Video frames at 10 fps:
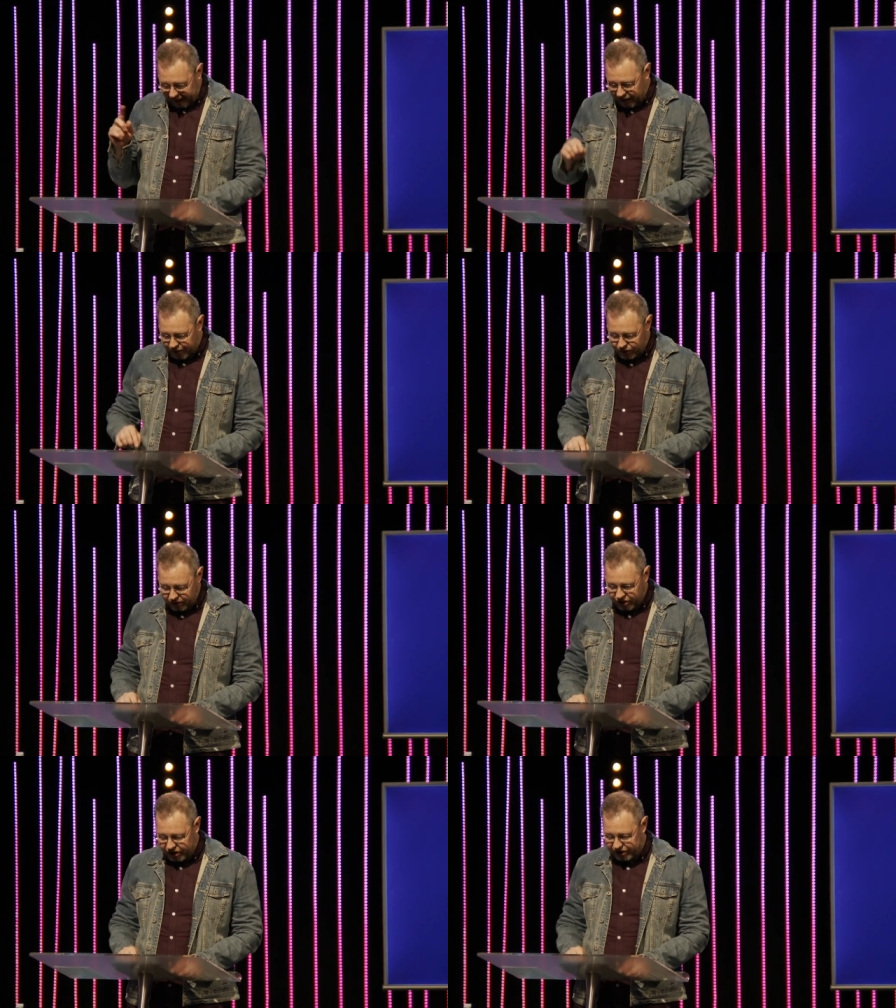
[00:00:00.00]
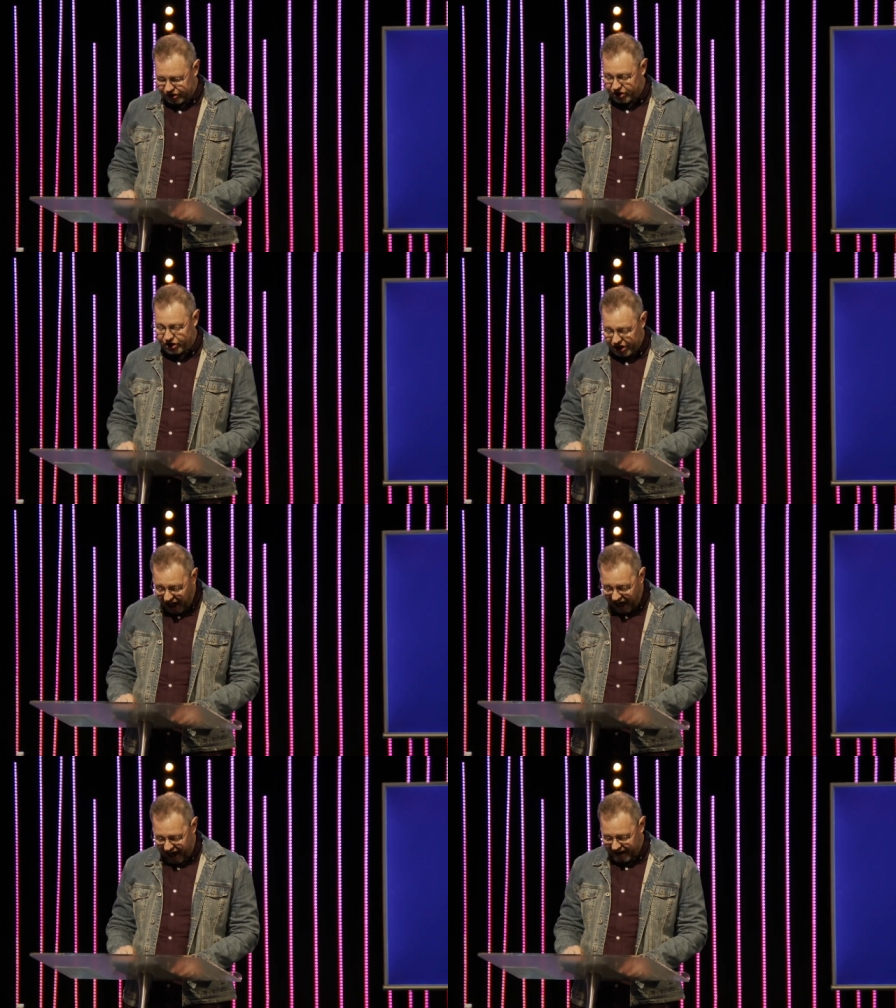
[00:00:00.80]
He goes on to
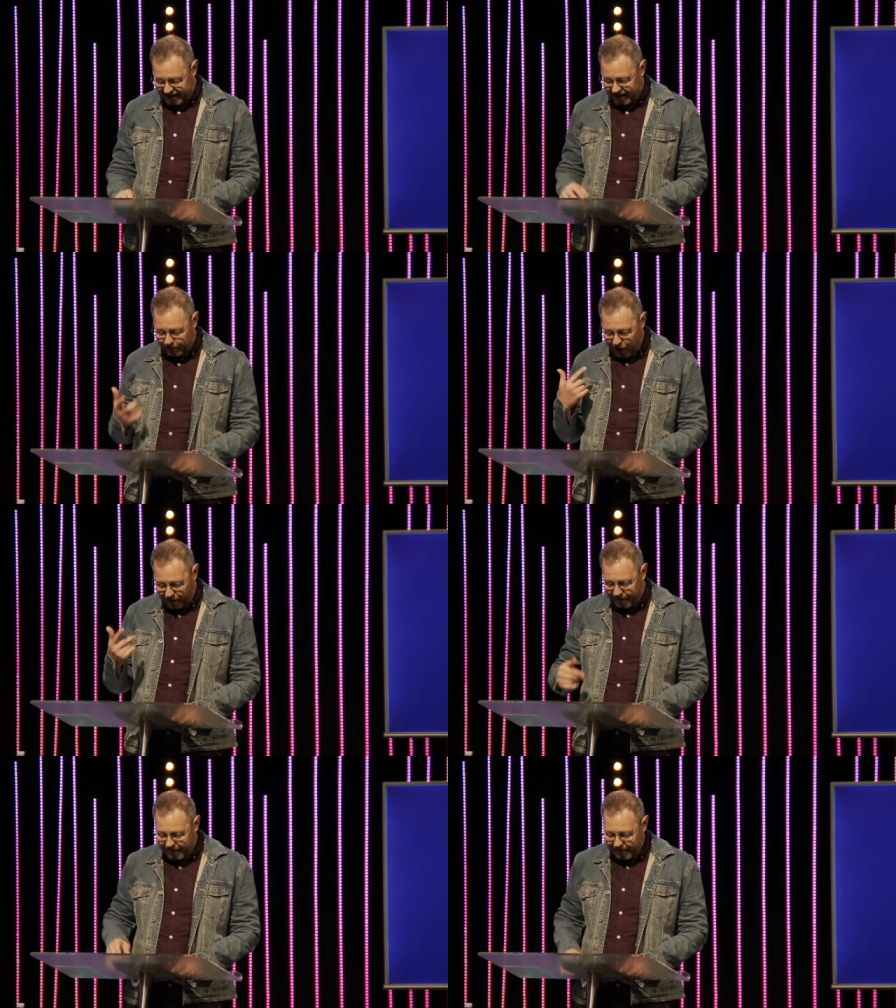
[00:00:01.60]
share. Here we go.